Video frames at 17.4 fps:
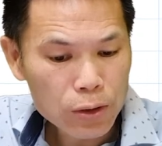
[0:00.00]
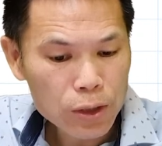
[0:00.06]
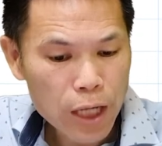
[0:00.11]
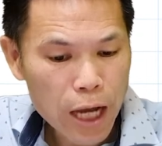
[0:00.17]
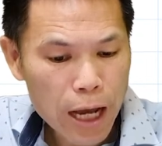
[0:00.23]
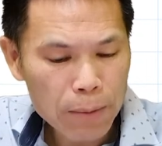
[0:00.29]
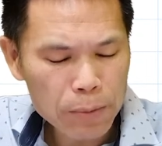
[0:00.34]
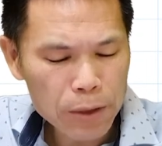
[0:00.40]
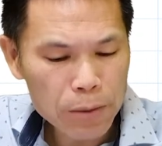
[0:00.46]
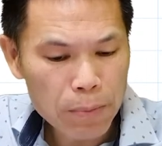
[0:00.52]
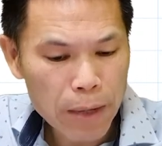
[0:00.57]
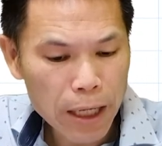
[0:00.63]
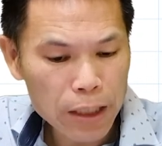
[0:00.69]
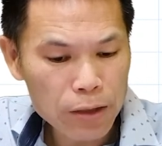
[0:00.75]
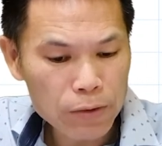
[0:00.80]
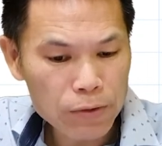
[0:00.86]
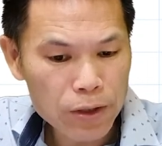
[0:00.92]
times
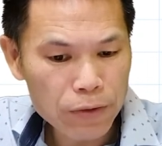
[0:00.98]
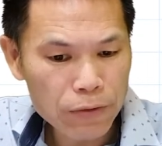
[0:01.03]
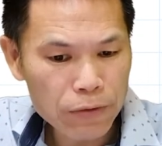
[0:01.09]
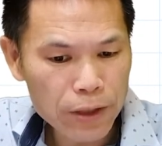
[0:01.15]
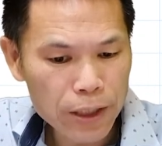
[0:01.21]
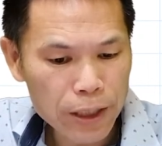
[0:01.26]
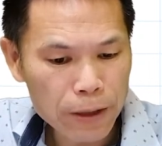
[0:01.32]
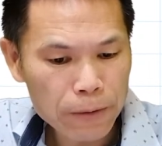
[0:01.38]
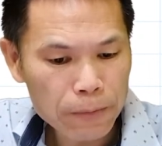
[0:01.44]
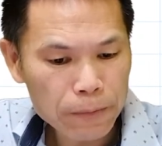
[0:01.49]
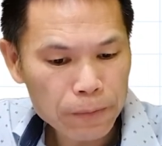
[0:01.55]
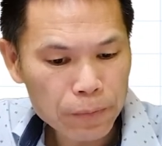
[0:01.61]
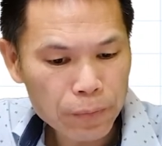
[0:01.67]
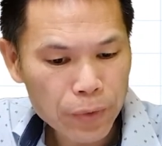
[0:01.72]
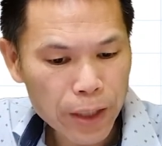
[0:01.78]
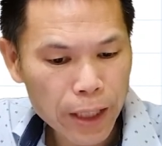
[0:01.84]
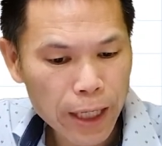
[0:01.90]
magnitude of V.
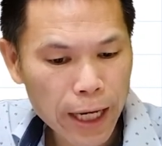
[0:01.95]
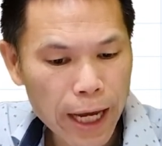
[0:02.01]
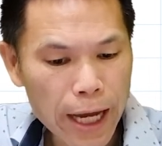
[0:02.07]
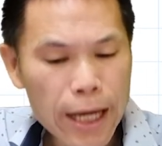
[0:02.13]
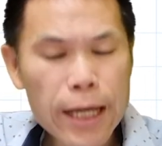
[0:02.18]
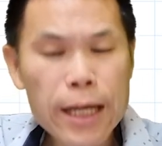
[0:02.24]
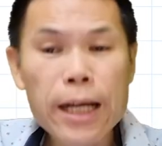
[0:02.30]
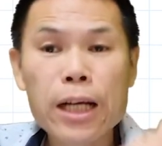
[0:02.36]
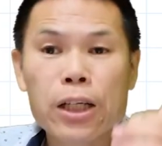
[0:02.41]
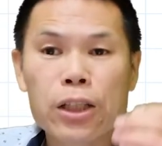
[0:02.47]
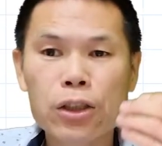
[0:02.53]
Okay,